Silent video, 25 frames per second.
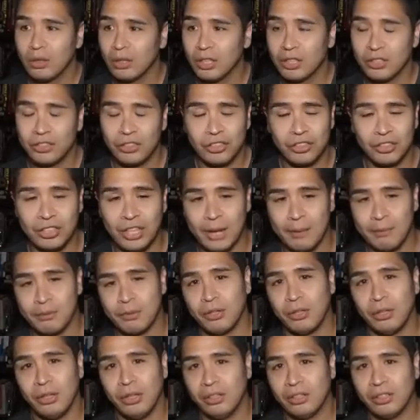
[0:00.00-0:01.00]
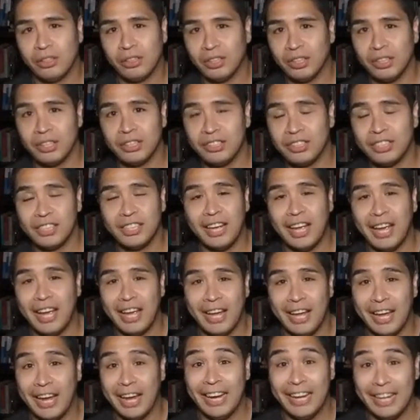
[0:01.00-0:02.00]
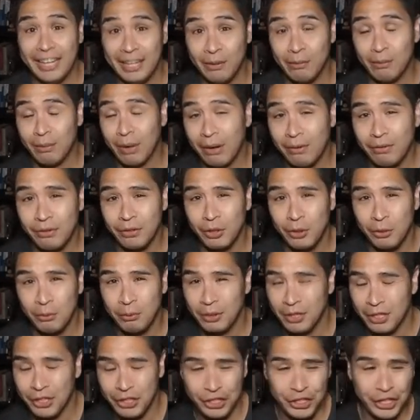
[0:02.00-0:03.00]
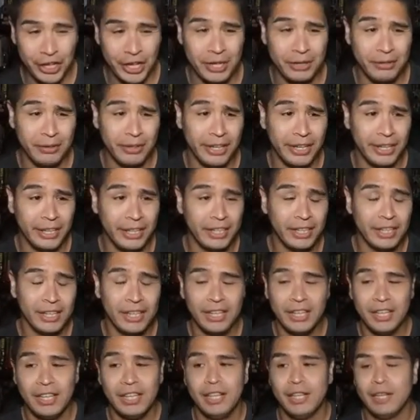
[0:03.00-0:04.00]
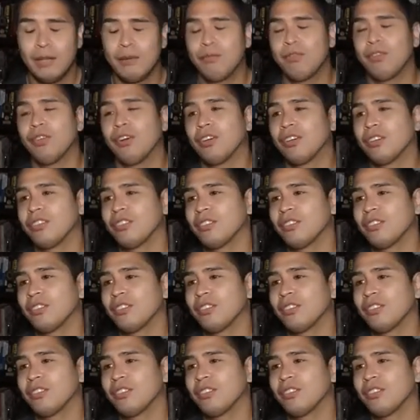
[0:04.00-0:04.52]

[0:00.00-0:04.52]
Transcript: because there isn't any revenue being generated. If they're